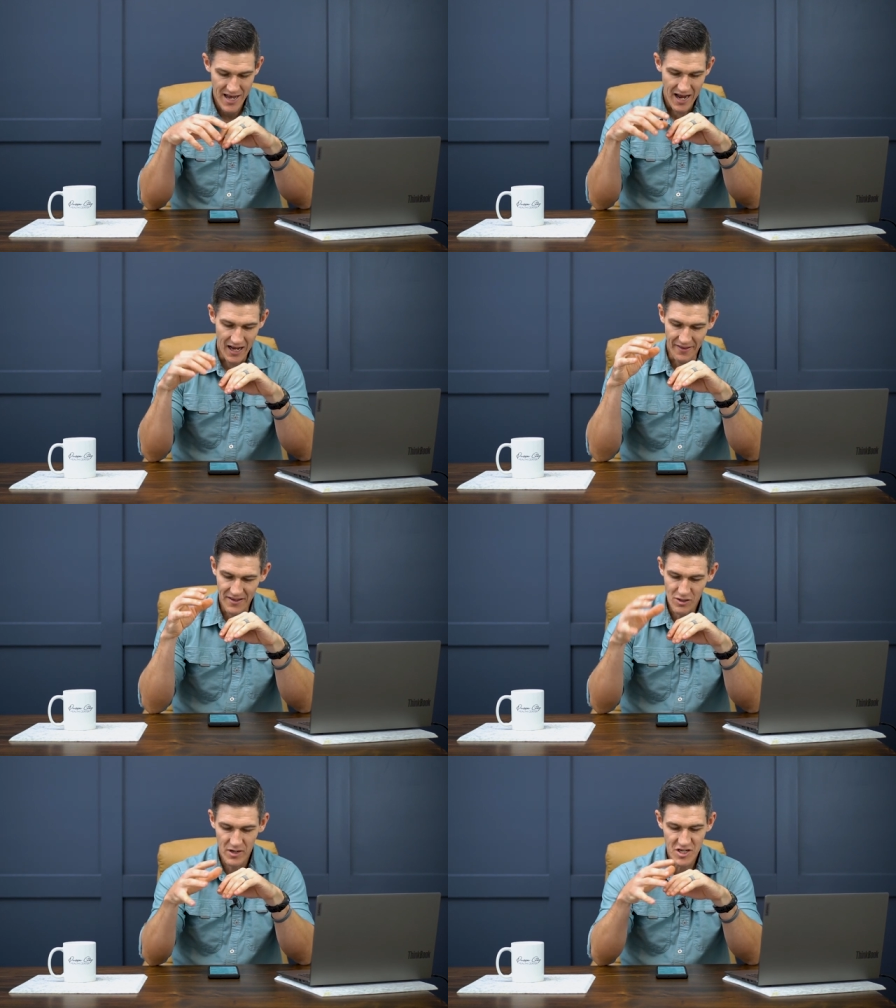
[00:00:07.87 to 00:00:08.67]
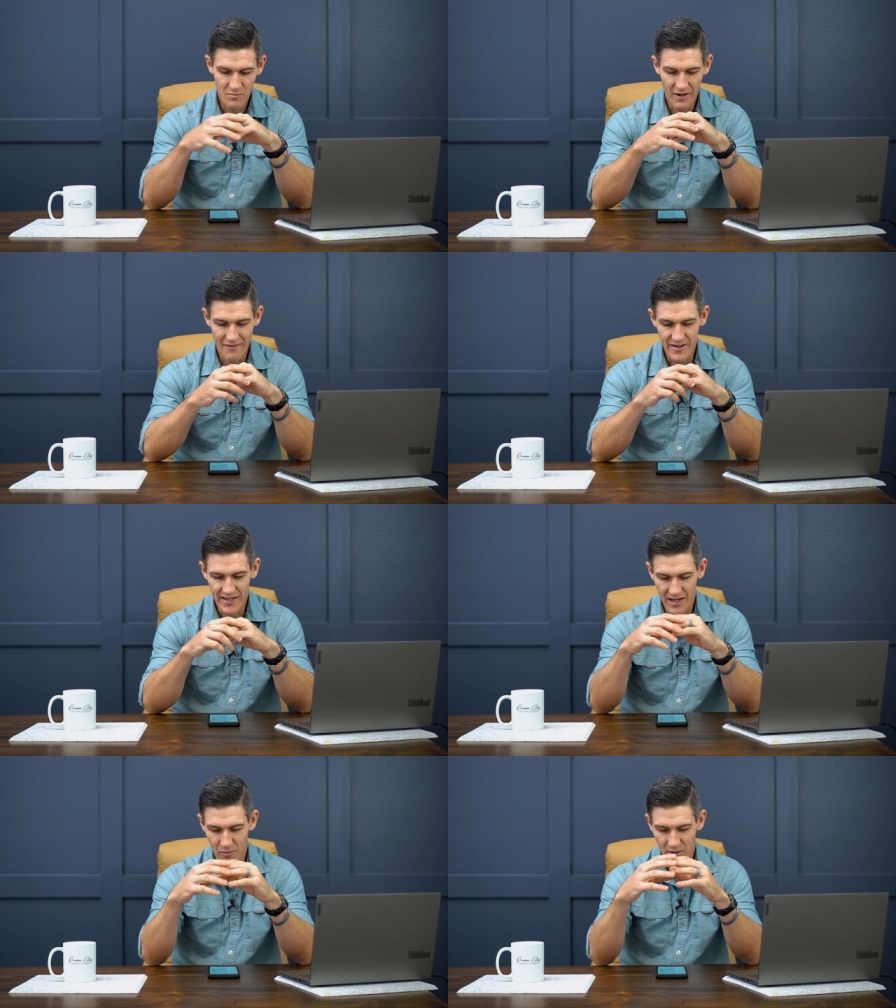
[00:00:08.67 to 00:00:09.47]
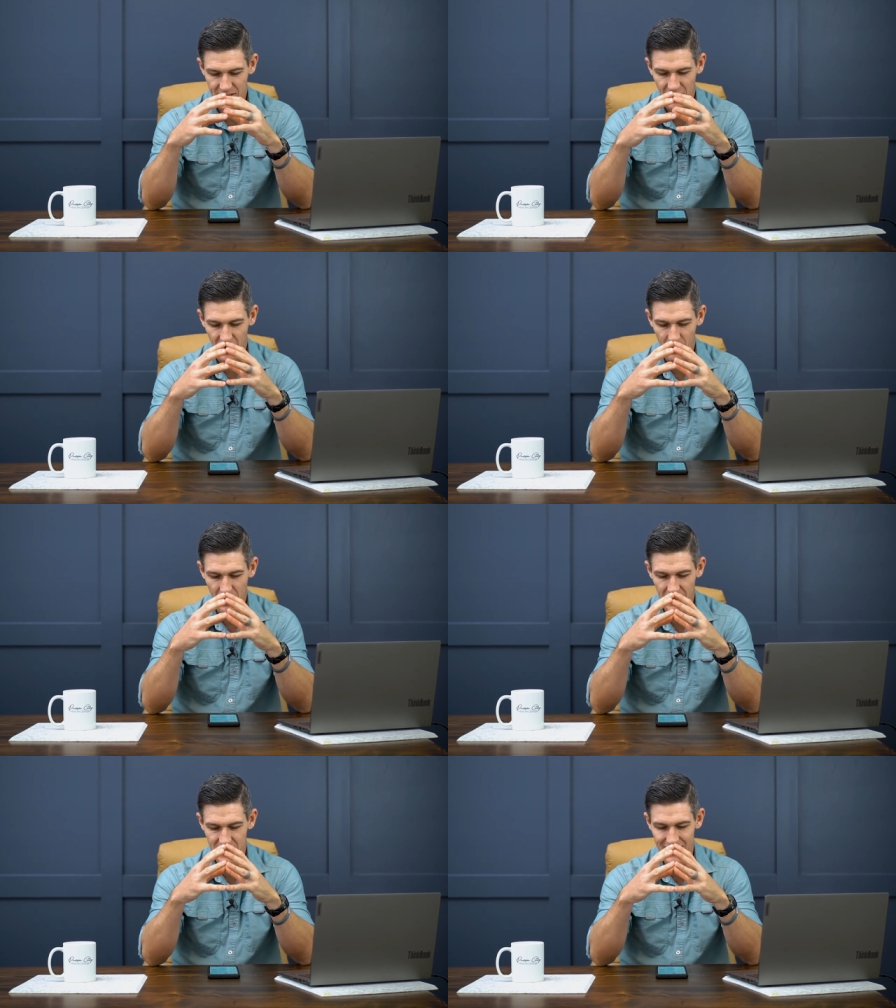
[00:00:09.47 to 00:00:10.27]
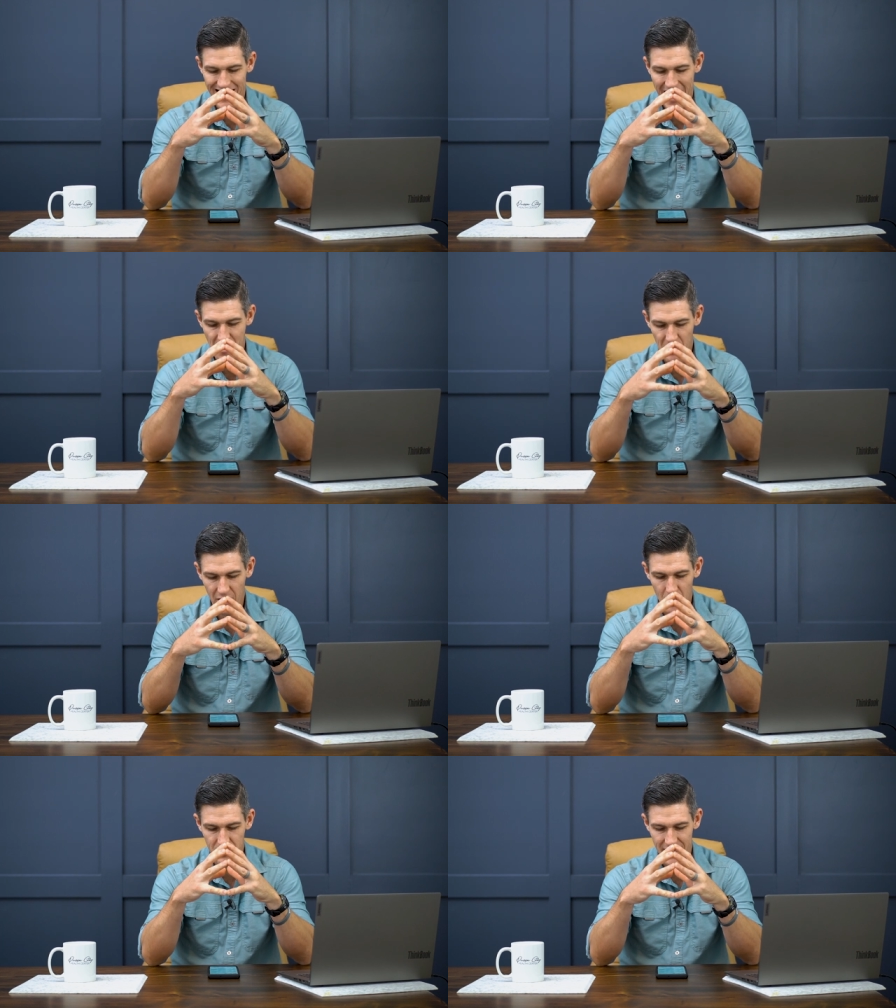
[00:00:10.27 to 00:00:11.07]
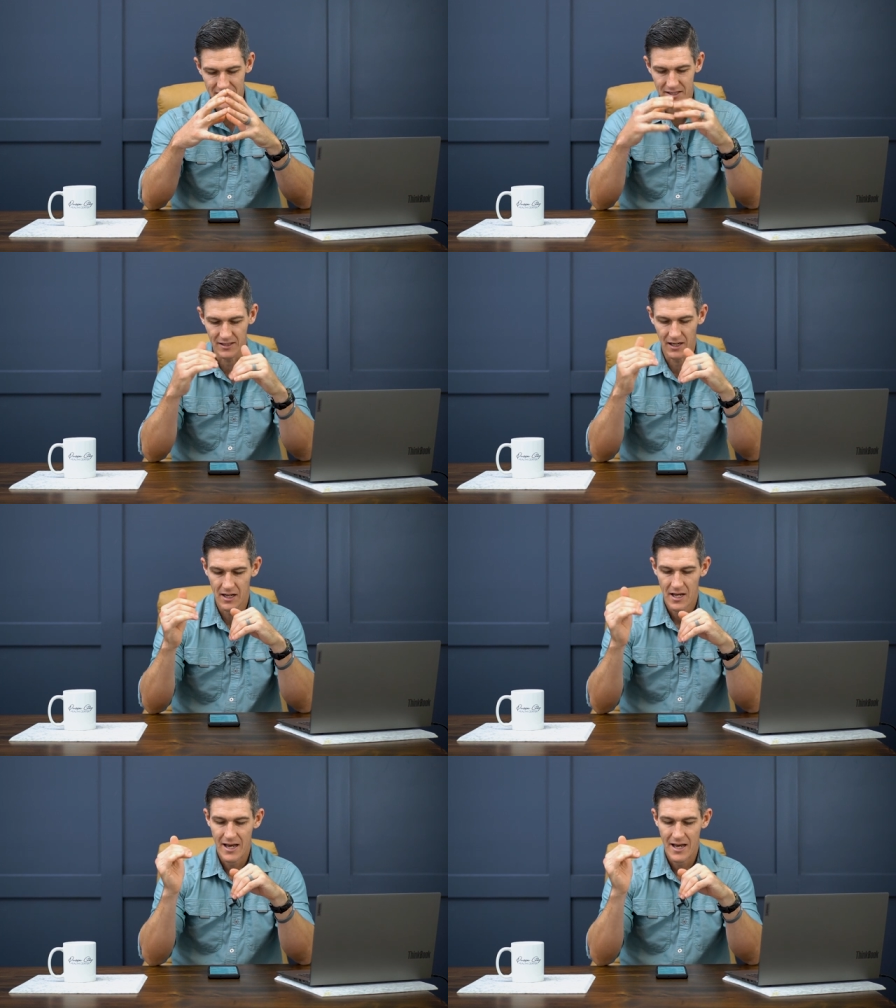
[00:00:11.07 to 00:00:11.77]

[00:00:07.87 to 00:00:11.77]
And this question by Vicki I wanted to talk about. It says, I'm on Otezla.